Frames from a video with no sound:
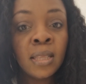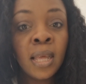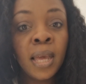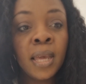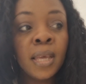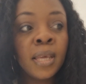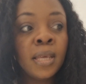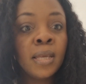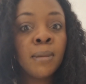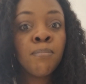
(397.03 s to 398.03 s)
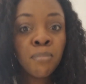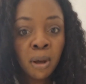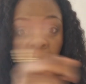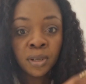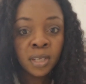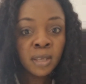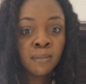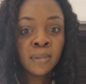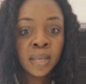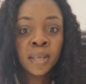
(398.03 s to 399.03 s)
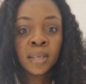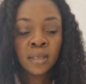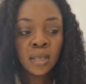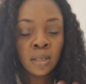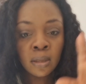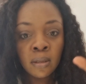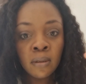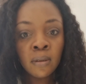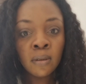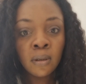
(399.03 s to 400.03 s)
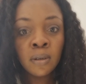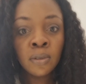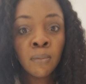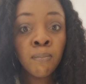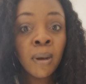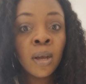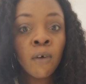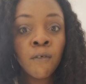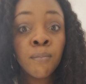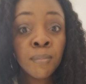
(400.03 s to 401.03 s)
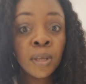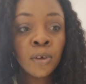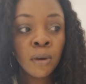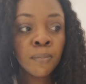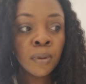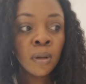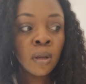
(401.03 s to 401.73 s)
They powered him naked in the back of a pickup